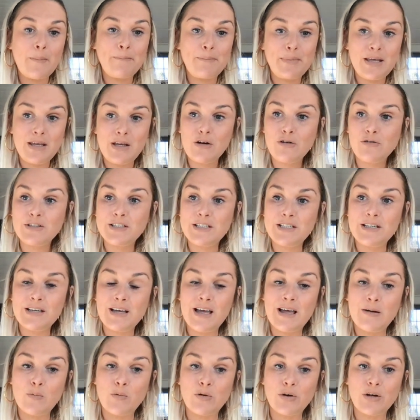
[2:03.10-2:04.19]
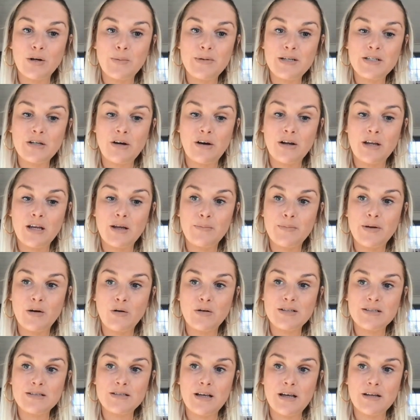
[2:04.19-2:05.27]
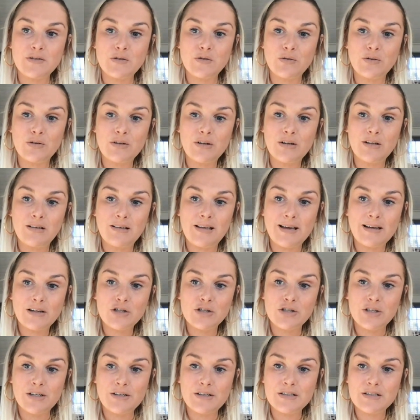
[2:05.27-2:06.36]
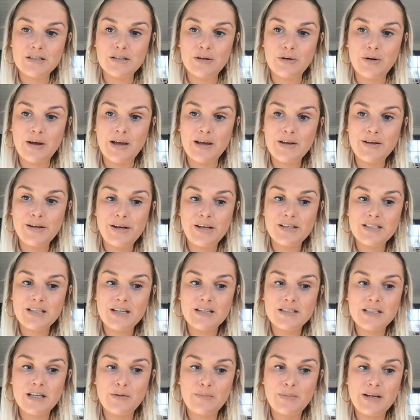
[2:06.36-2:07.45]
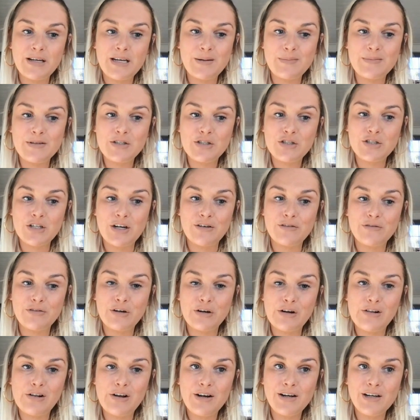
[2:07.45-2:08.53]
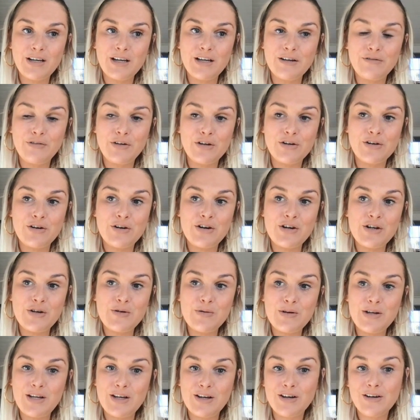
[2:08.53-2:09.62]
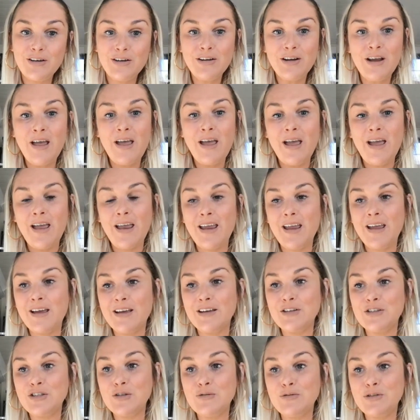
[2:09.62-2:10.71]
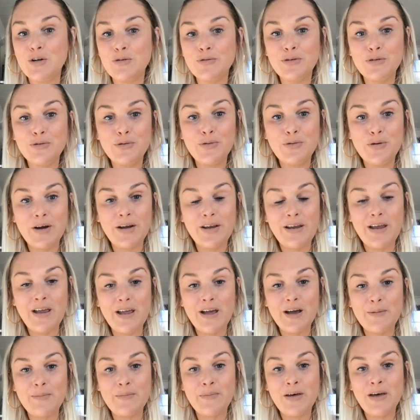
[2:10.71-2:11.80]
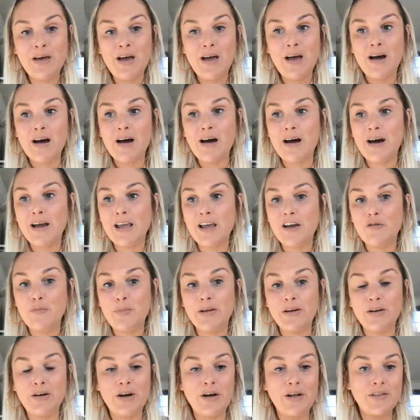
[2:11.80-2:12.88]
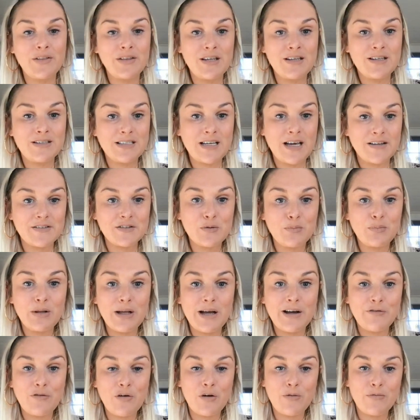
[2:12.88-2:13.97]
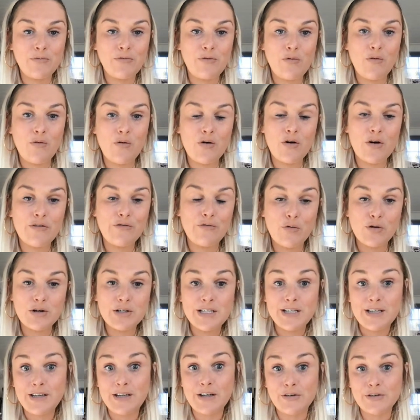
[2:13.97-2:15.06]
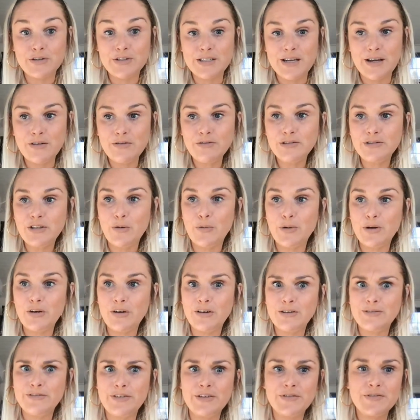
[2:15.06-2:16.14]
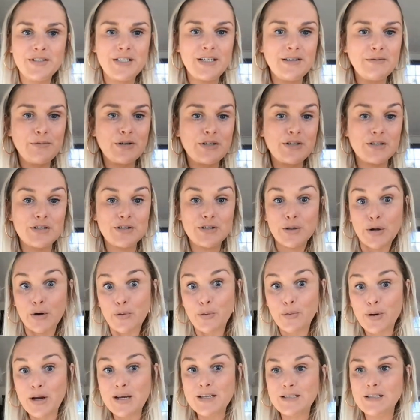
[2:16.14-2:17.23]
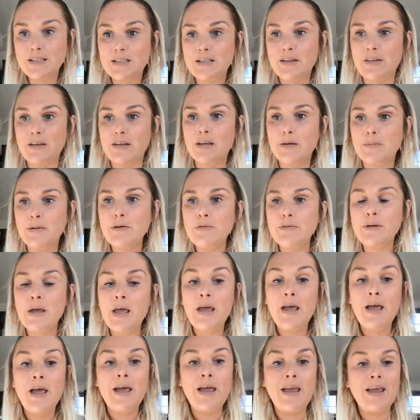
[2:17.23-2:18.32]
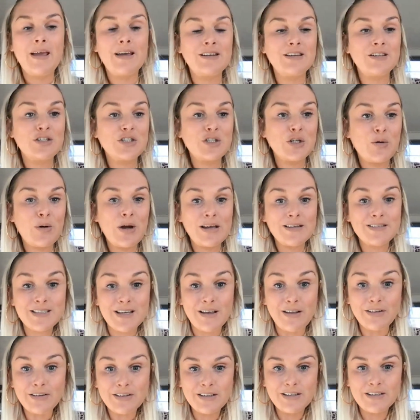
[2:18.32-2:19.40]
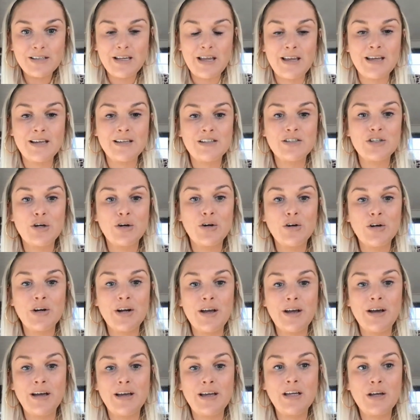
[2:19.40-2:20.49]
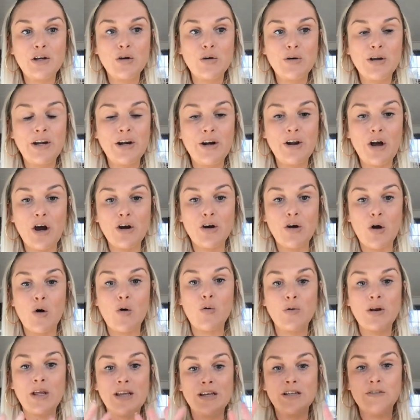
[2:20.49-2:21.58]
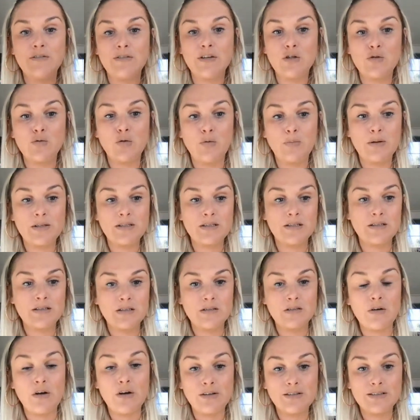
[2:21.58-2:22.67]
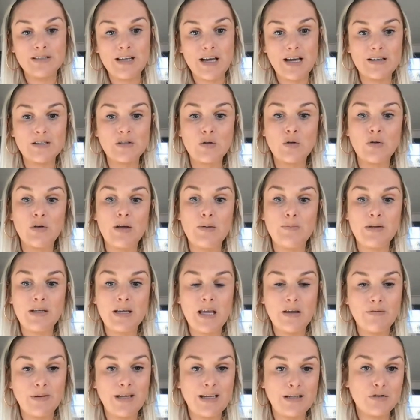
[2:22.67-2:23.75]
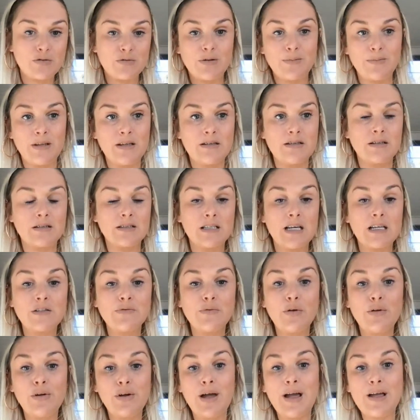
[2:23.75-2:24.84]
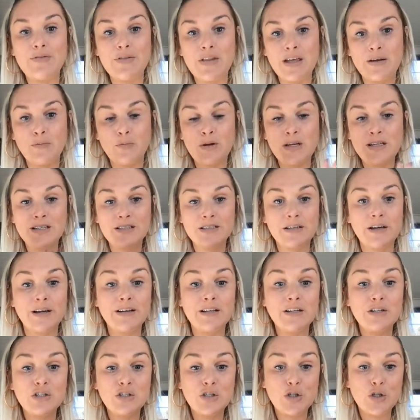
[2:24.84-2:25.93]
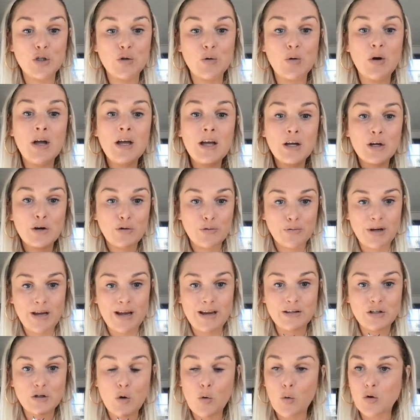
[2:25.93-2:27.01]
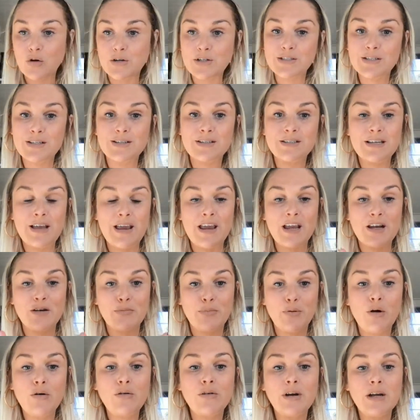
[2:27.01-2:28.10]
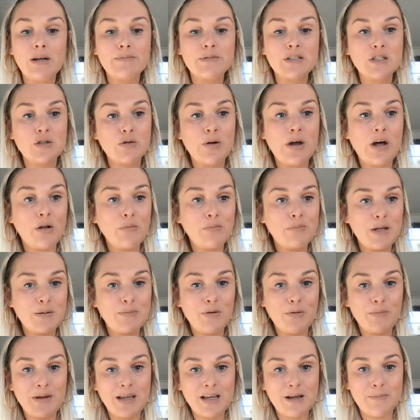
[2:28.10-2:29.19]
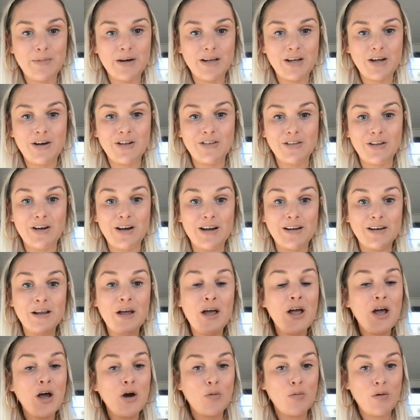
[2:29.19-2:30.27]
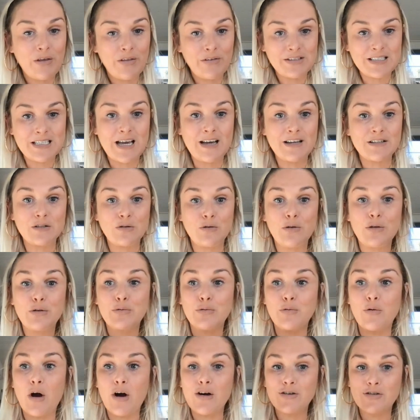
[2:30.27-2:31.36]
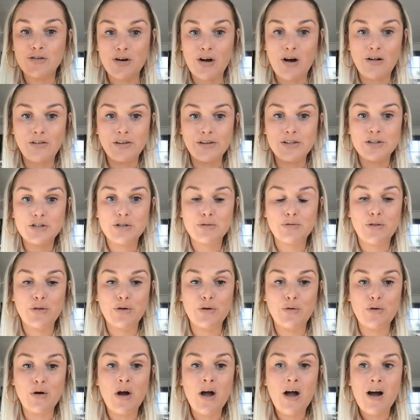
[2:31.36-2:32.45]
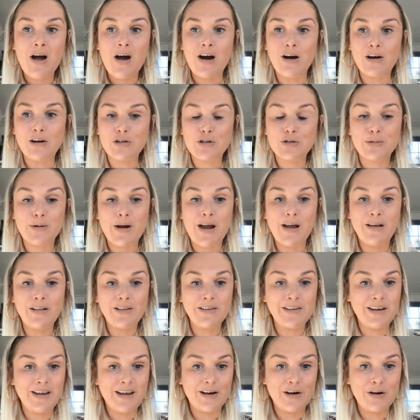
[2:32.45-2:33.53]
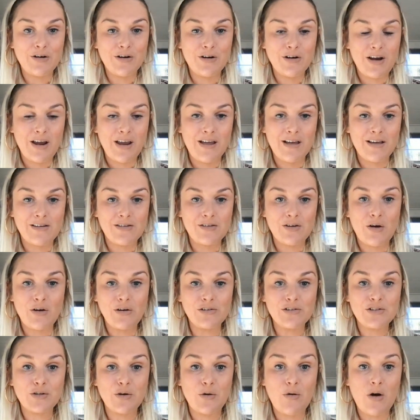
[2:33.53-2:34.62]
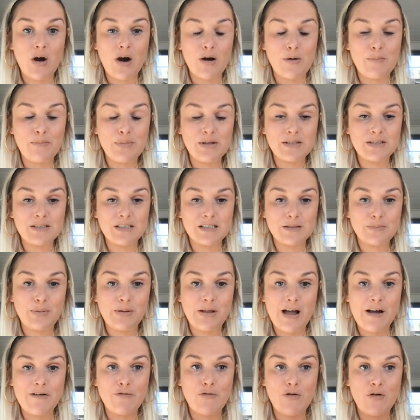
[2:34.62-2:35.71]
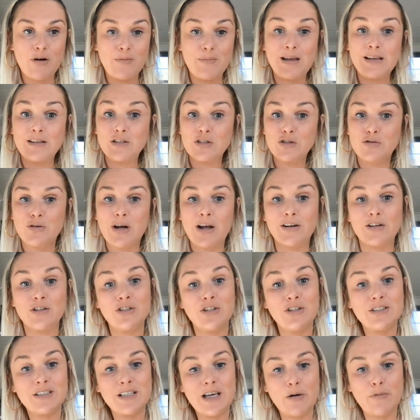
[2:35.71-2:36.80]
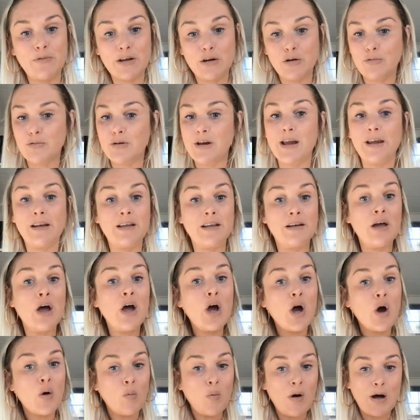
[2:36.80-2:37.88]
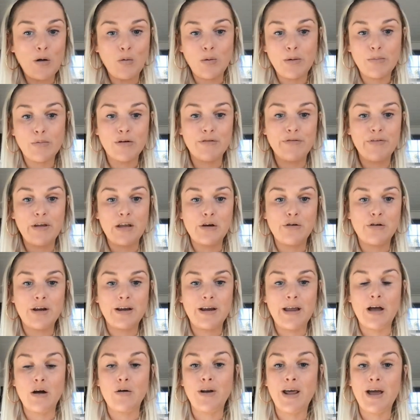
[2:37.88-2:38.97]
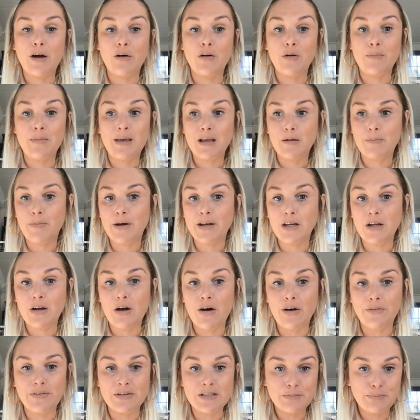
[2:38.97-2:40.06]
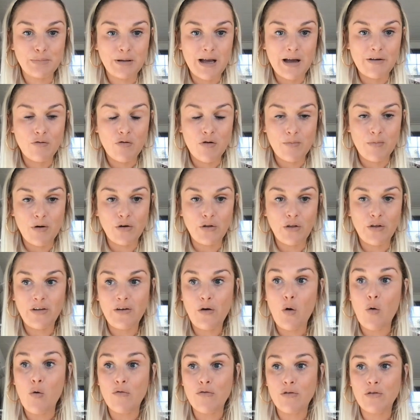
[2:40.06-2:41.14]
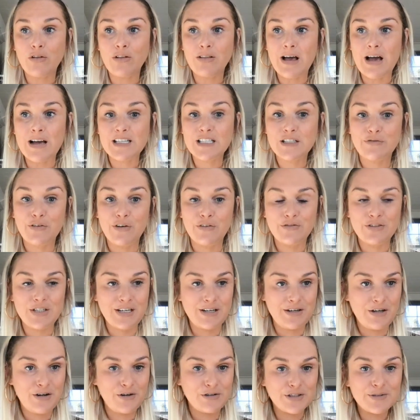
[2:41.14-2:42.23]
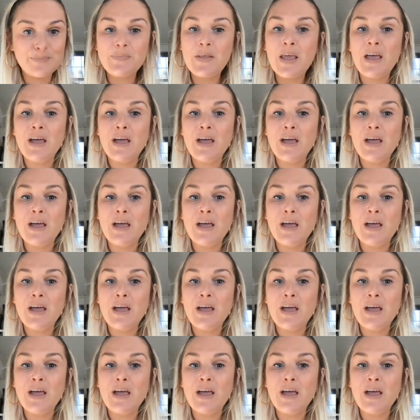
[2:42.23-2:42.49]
POD, and we're going to be talking about Zazzle collections. Okay. And as I said, my name is Jennifer Clark. If you're new here and you don't know who I am, I have been on the Zazzle platform for 14 years now, going on 15, which is crazy to think about. And so has Elka, and her and I created our own individual businesses on Zazzle and became extremely successful. And then we decided to create courses and programs to help people make money online with Zazzle through our knowledge, through our trial and error, and also our business platform and strategies that we created while we were figuring out how to make money on this platform over the last 15 years.